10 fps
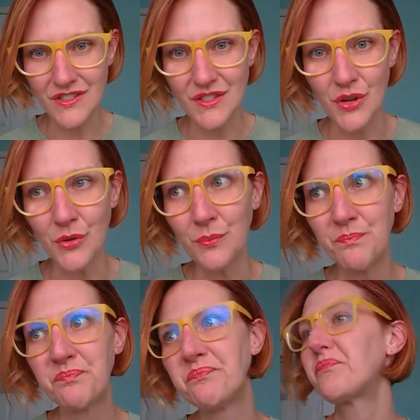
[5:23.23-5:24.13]
So
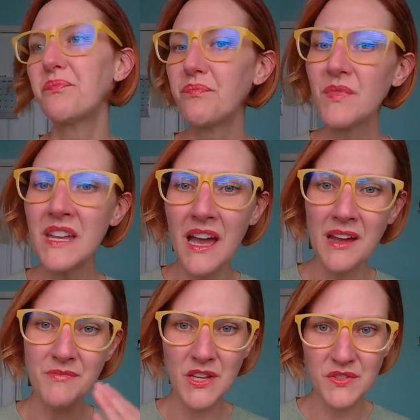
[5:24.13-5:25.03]

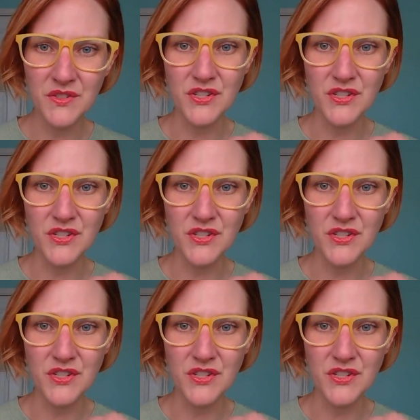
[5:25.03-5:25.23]
those are